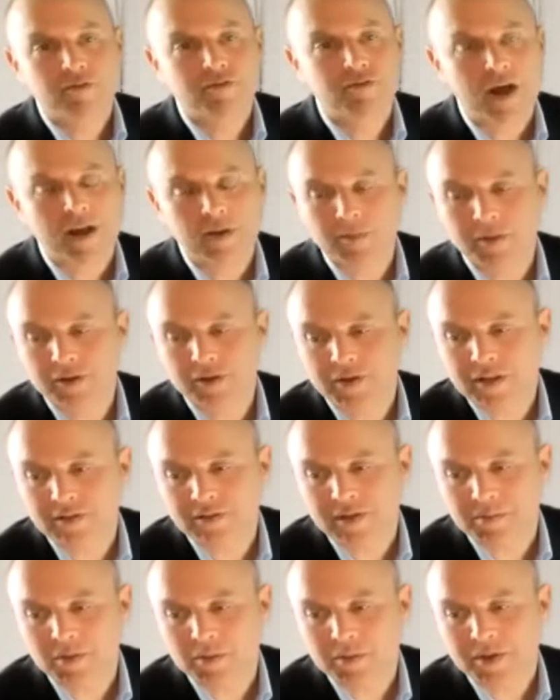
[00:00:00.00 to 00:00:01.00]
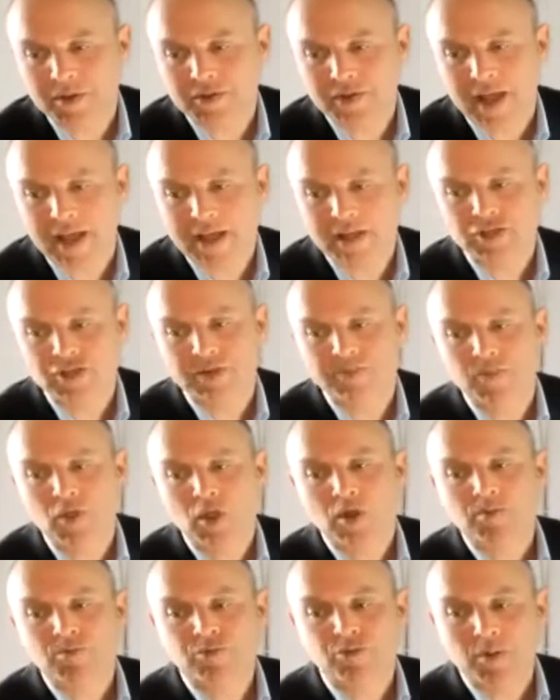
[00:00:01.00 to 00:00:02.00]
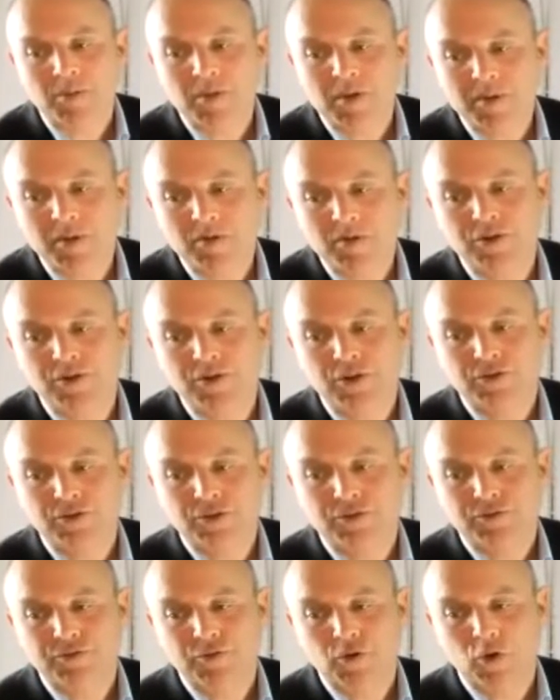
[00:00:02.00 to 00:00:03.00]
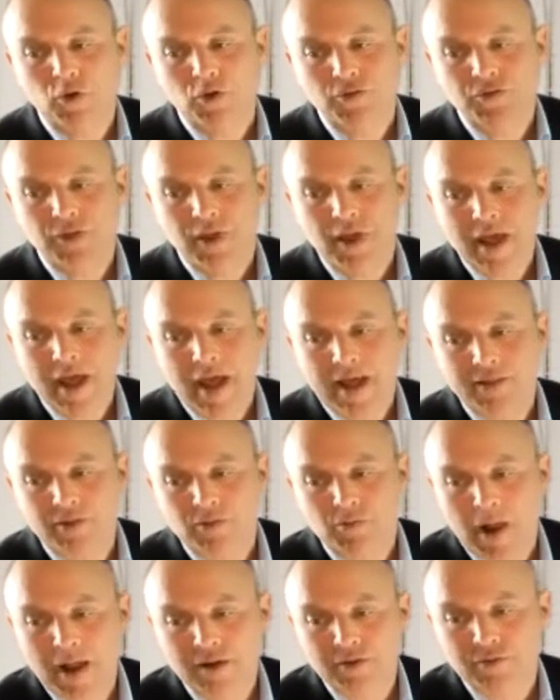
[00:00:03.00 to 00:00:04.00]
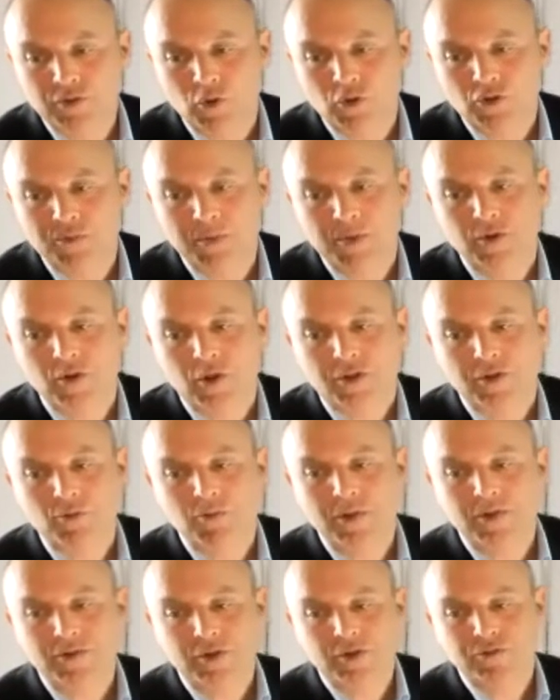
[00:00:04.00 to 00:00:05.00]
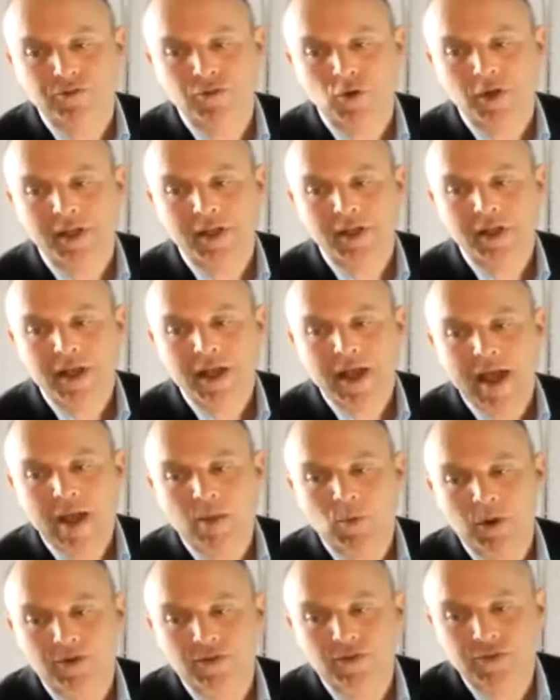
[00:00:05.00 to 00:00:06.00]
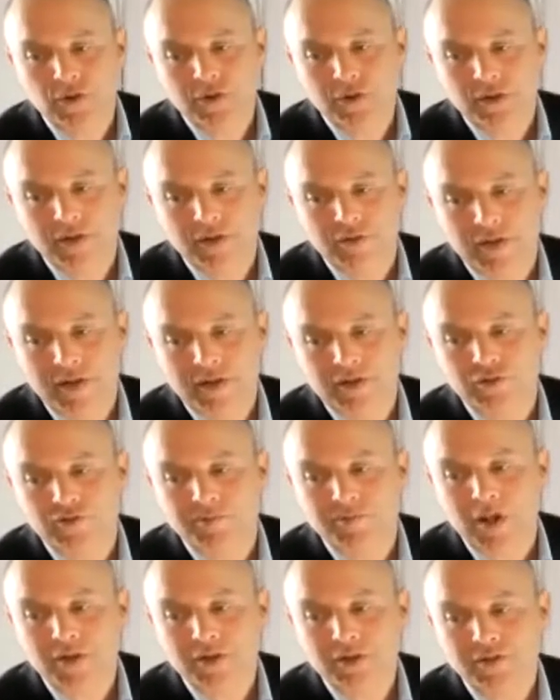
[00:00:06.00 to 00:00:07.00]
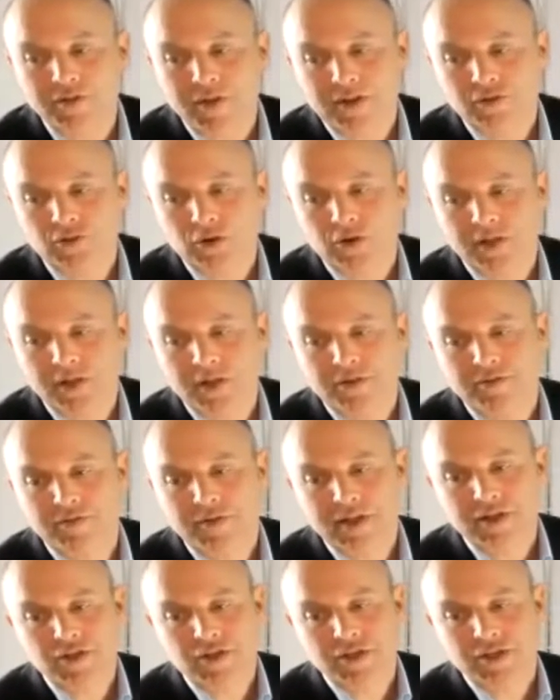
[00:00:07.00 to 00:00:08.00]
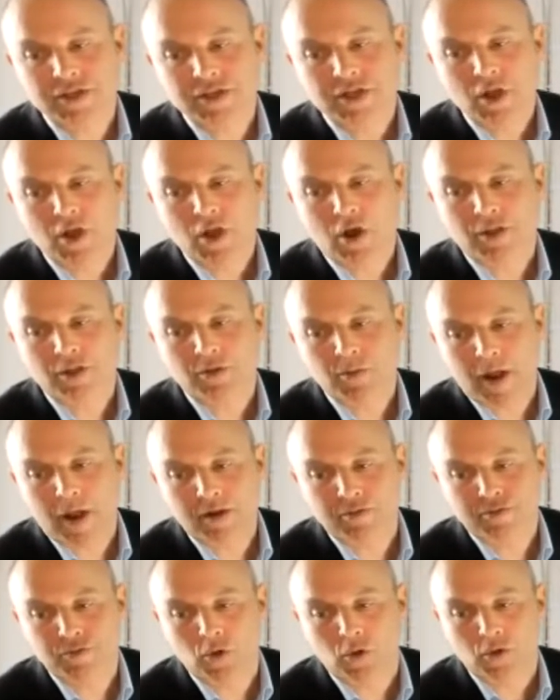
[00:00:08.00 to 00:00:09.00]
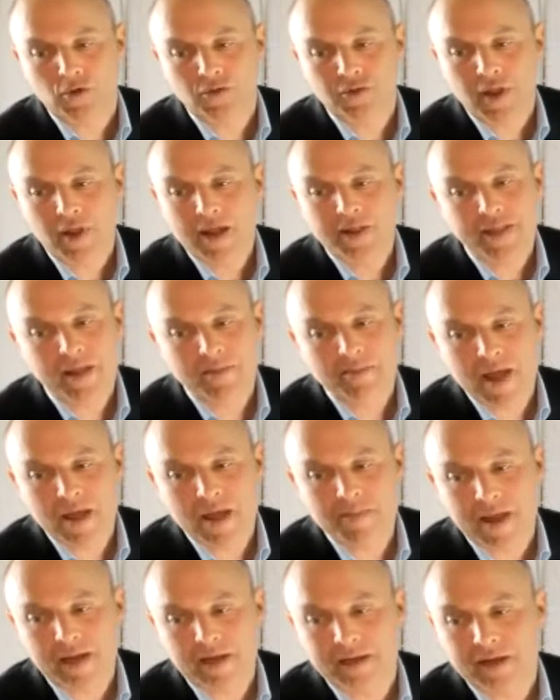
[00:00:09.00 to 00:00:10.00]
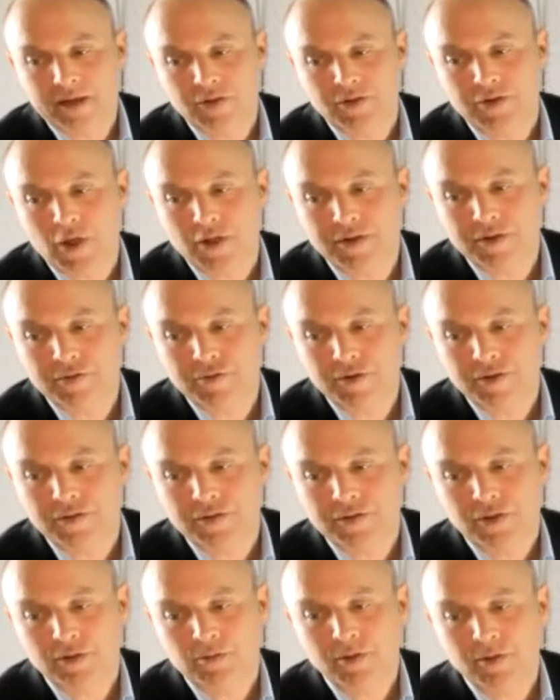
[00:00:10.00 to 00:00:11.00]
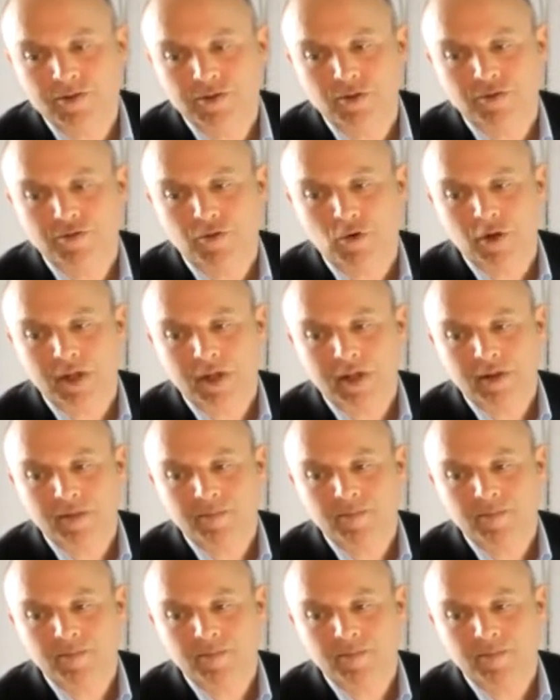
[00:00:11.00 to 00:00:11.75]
Vitamin D supplementation probably reduces falls and the rate of falls, but not the risk of falling. And we're uncertain of the effect of multifactorial interventions on the rate of falls. They may make little or no difference to the risk of falling."